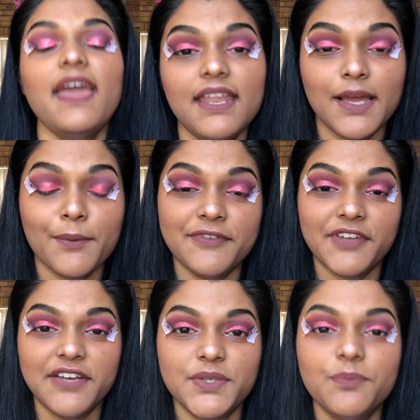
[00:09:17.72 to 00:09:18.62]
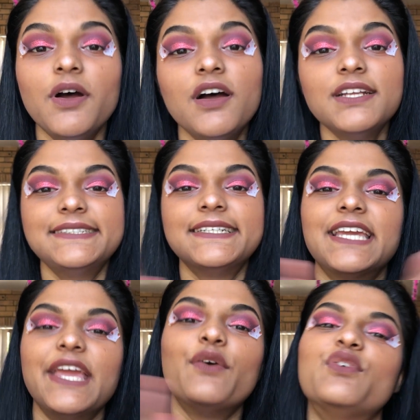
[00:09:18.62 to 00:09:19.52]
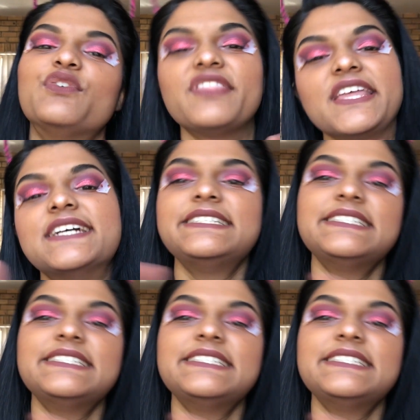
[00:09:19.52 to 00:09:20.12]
And now my favorite part, taking off the